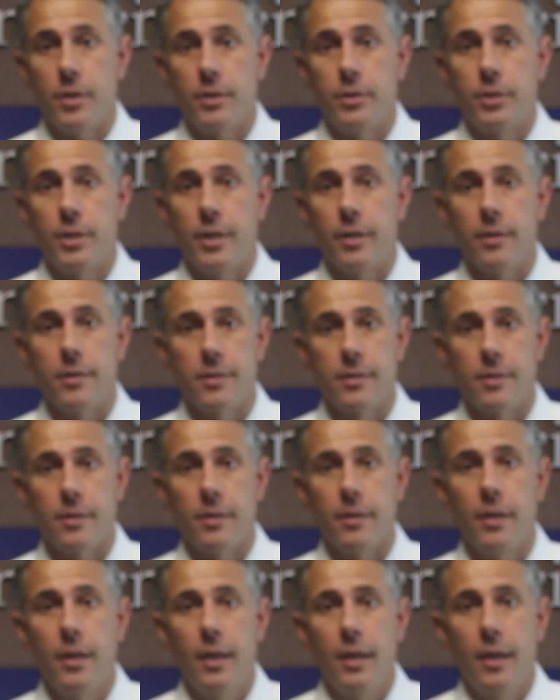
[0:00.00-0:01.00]
a share is
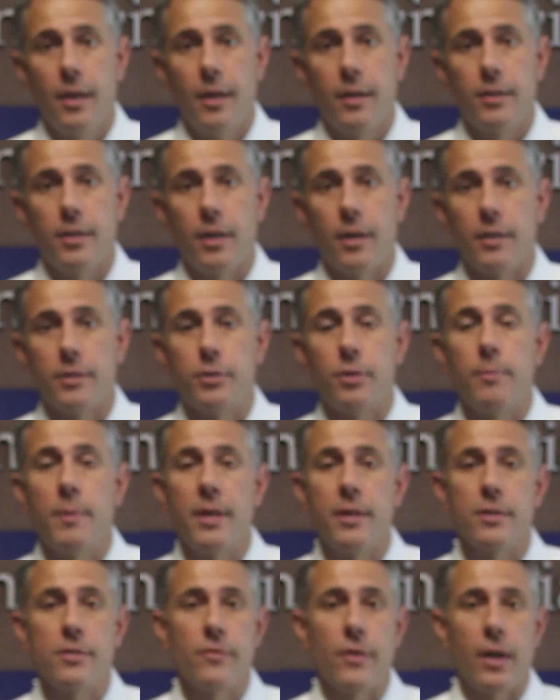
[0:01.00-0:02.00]
a
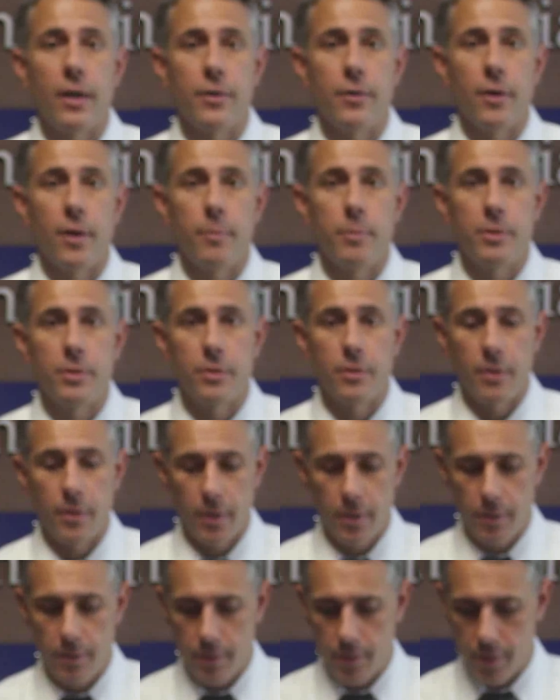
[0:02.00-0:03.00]
tremendous value opportunity.